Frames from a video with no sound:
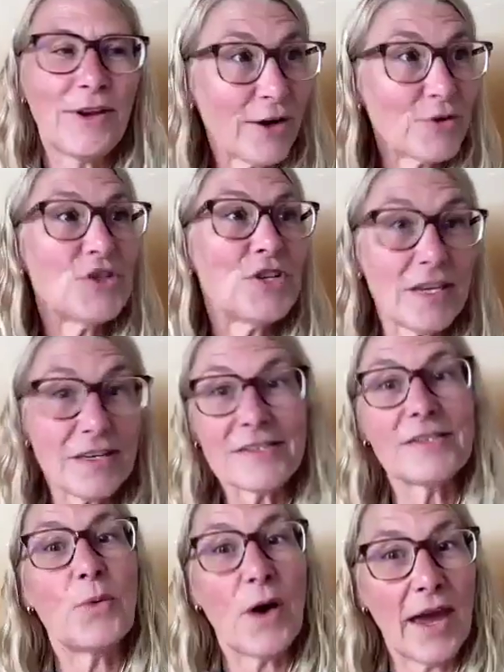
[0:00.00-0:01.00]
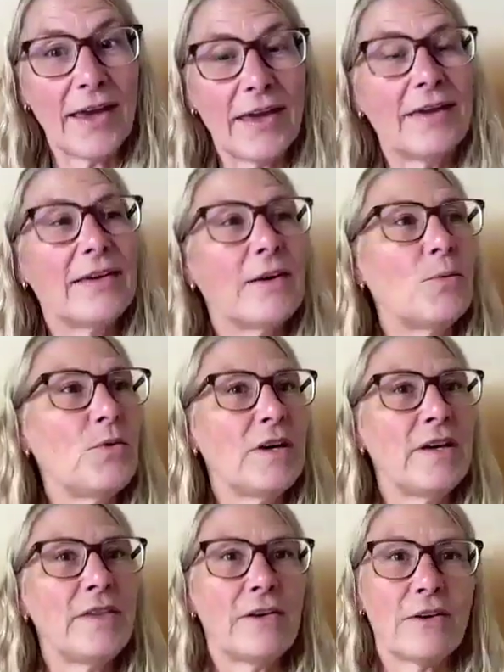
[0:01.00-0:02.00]
now she is away
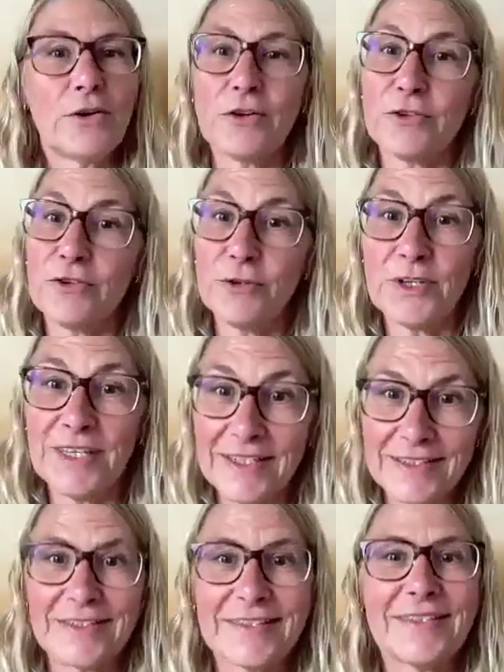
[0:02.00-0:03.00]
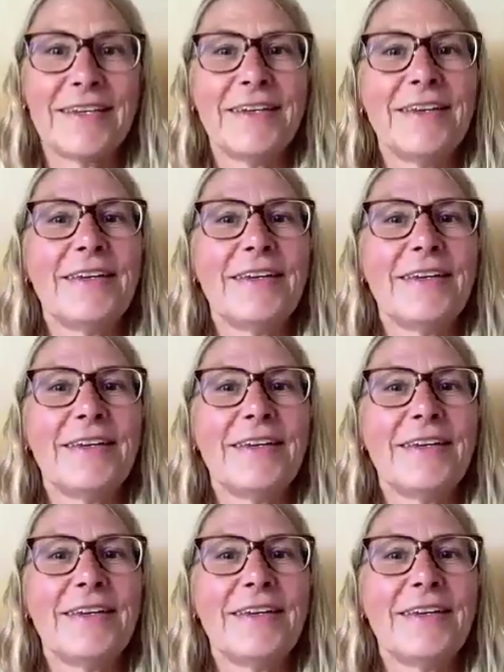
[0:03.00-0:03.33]
with her two kids